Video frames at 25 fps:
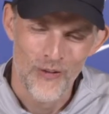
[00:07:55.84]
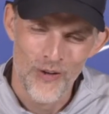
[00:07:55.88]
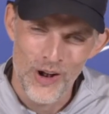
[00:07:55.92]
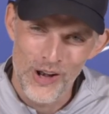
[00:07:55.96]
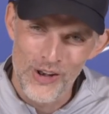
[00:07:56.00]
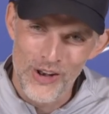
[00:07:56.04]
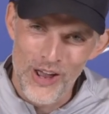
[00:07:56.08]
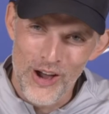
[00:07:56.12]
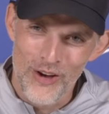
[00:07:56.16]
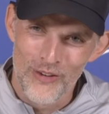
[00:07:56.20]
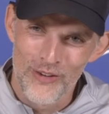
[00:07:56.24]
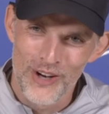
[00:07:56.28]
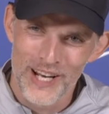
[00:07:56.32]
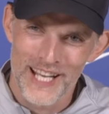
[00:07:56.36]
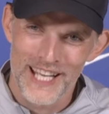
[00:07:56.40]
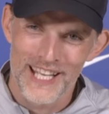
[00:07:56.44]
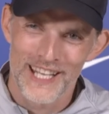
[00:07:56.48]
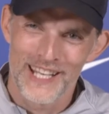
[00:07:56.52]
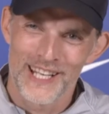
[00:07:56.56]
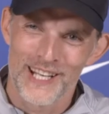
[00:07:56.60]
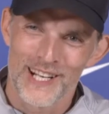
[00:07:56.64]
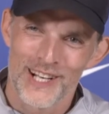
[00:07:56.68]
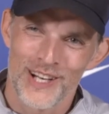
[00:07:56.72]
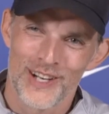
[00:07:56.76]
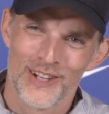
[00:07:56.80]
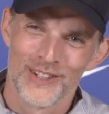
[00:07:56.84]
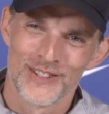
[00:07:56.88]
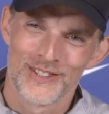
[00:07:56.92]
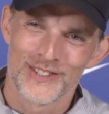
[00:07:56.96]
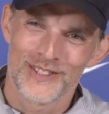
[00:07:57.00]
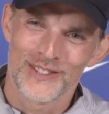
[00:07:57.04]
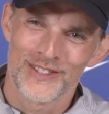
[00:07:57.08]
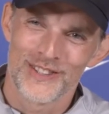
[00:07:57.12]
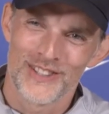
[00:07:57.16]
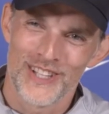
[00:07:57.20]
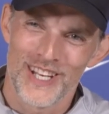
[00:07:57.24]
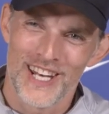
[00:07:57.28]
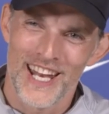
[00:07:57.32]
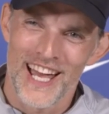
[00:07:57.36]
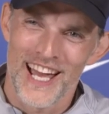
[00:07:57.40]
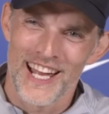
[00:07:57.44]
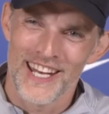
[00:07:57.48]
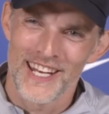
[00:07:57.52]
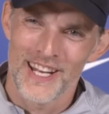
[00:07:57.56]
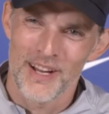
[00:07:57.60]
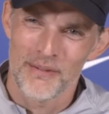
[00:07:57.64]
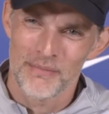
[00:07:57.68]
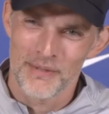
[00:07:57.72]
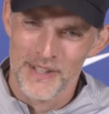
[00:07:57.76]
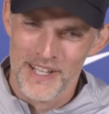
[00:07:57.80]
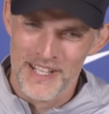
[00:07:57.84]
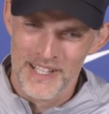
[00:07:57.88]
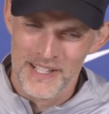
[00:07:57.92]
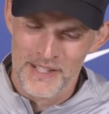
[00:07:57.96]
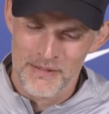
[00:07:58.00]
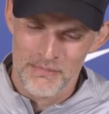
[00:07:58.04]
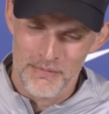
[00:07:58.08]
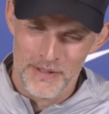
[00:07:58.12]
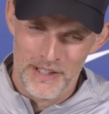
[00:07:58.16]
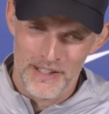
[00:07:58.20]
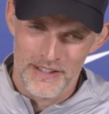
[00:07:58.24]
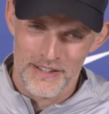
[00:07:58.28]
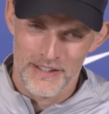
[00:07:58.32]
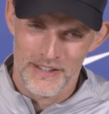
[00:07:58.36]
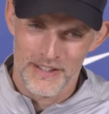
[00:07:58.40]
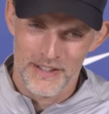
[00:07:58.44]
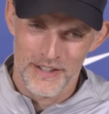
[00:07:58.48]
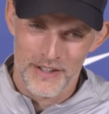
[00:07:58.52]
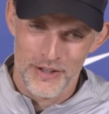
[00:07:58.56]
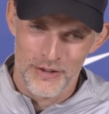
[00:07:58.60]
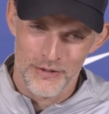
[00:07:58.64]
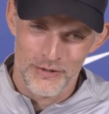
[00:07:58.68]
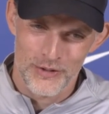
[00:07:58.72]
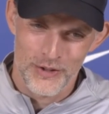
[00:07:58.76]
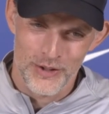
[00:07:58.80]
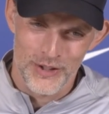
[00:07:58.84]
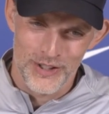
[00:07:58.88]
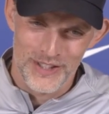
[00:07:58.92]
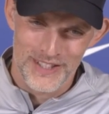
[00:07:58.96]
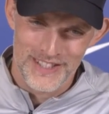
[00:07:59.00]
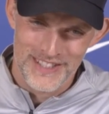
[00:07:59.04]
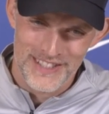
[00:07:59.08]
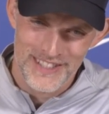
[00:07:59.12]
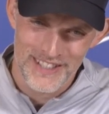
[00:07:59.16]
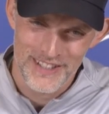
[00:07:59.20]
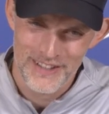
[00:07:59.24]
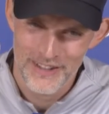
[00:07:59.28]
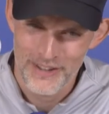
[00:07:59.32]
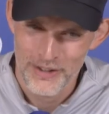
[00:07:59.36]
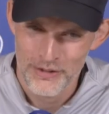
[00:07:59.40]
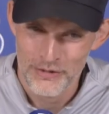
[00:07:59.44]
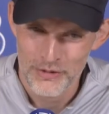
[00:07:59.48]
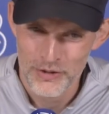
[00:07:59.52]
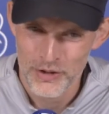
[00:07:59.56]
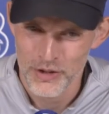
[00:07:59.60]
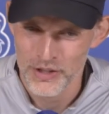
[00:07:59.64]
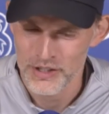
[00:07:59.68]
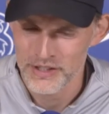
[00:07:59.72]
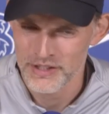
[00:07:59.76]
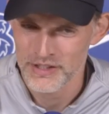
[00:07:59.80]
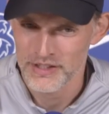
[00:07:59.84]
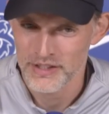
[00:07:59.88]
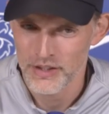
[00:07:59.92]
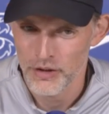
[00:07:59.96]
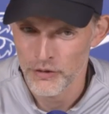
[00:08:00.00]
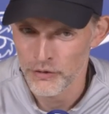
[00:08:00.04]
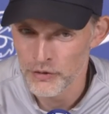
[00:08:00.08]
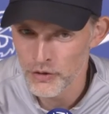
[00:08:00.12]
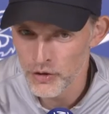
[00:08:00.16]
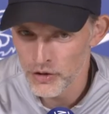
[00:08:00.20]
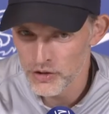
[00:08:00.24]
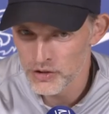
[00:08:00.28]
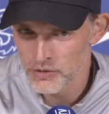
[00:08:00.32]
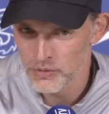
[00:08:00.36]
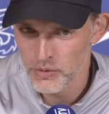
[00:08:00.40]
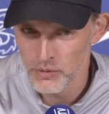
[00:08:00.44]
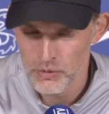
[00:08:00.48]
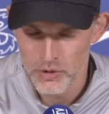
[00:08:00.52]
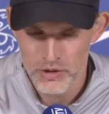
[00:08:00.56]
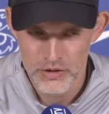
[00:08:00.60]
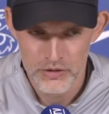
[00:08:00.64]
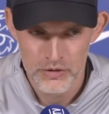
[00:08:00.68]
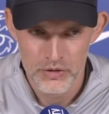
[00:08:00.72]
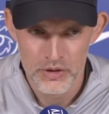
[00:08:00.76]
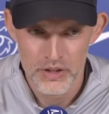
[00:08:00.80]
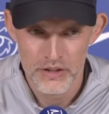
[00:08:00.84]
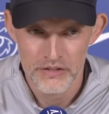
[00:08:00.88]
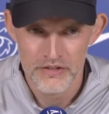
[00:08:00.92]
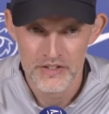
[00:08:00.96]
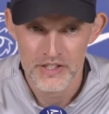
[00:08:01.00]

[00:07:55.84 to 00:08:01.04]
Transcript: Well, now we're getting close to the lineup, yes. But of course, we want to give